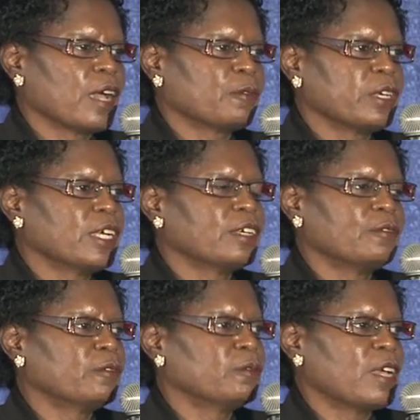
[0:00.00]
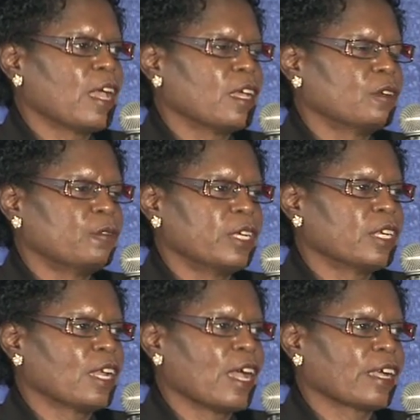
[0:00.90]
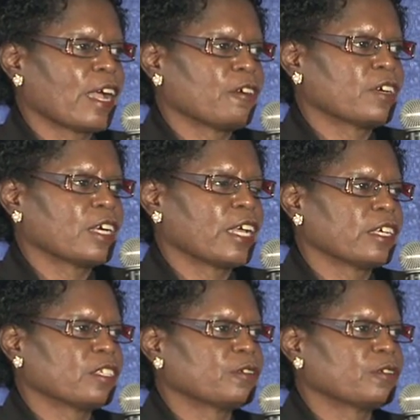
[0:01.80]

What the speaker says: we didn't really like our class.